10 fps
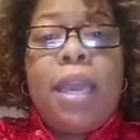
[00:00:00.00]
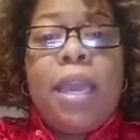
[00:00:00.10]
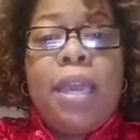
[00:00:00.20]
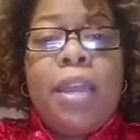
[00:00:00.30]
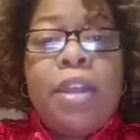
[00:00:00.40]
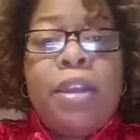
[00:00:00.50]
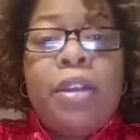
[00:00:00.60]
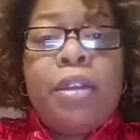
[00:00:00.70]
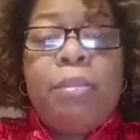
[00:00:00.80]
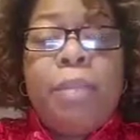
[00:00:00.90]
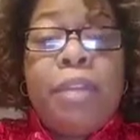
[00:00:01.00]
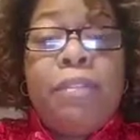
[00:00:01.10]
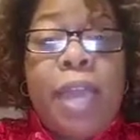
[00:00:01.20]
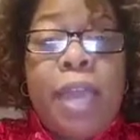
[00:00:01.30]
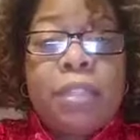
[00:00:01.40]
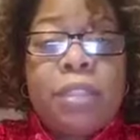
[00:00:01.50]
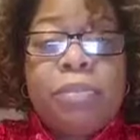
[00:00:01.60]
air medevaced